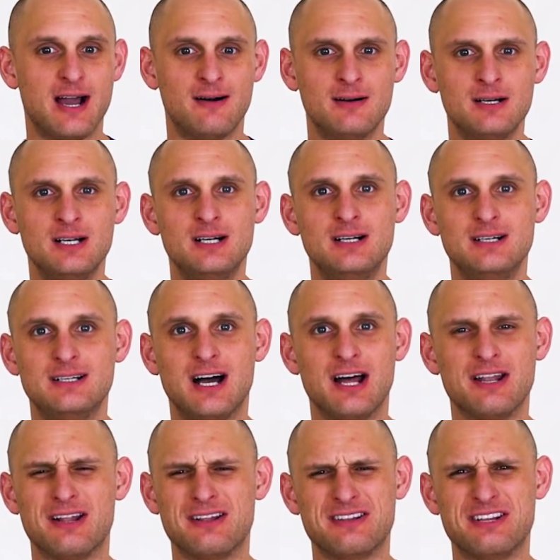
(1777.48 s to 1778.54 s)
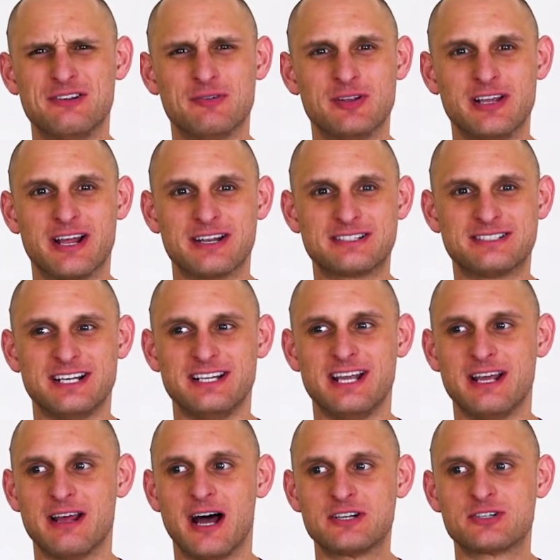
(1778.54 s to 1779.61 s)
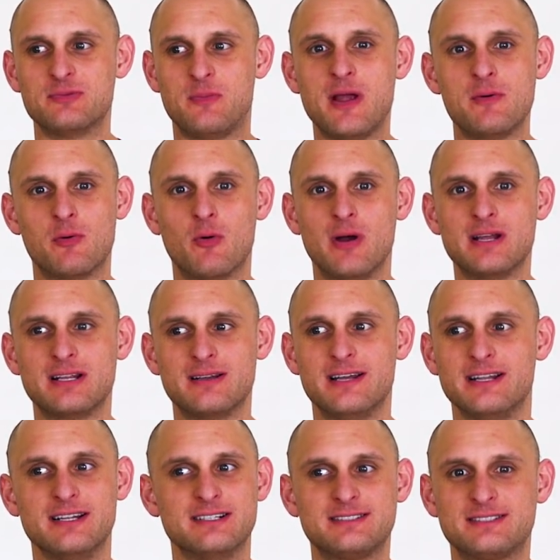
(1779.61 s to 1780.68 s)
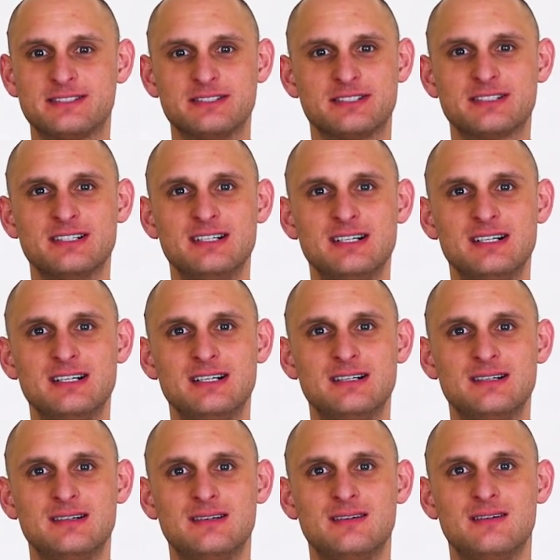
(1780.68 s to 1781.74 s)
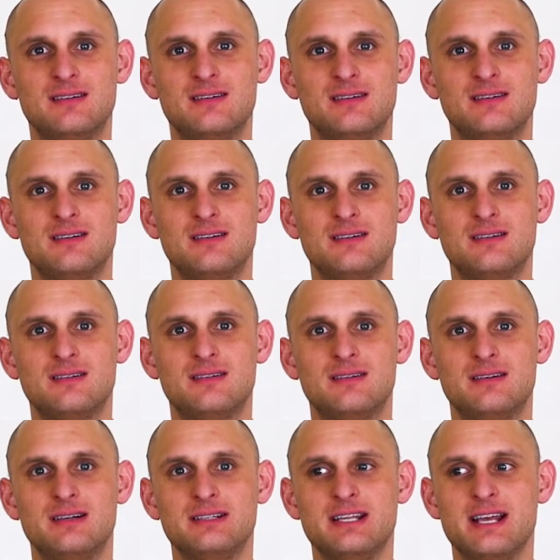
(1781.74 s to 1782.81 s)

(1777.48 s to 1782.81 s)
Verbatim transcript: how? I don't think you really understand. Yeah, one hundred people a week, and it's that's just... A, that's a big six-figure business right there.